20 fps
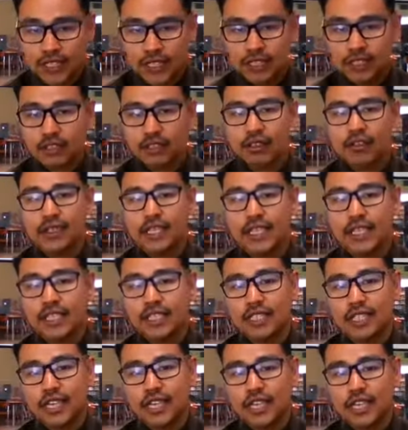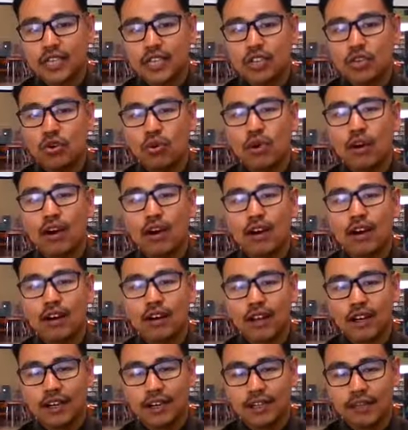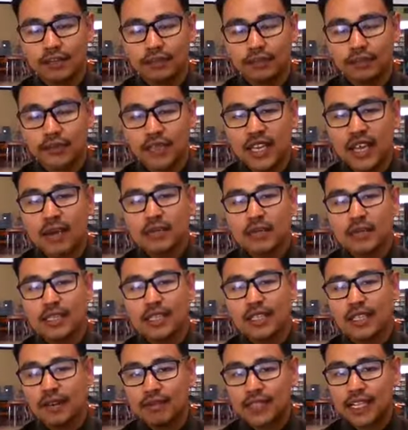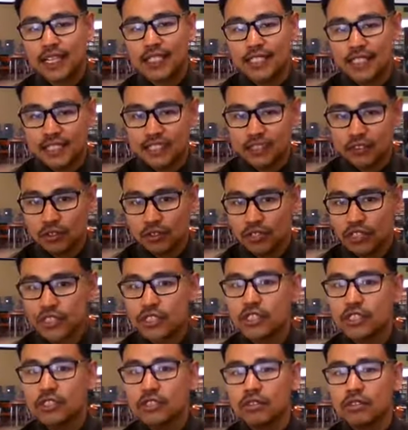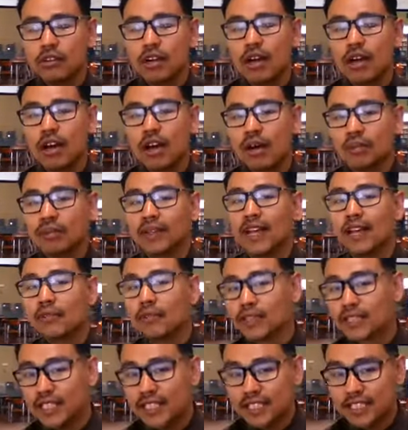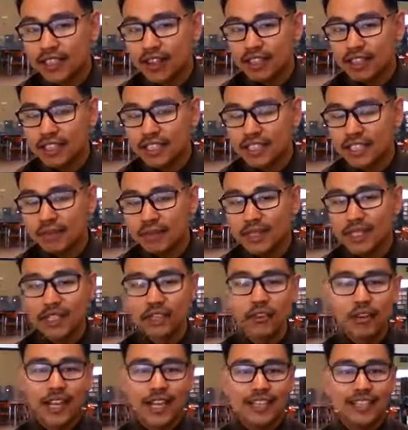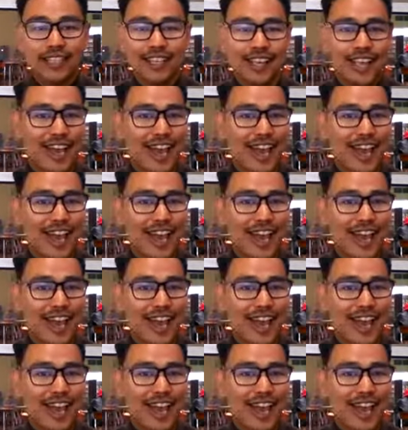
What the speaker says: So if they say you have to be left-handed in order to apply for this scholarship, then great.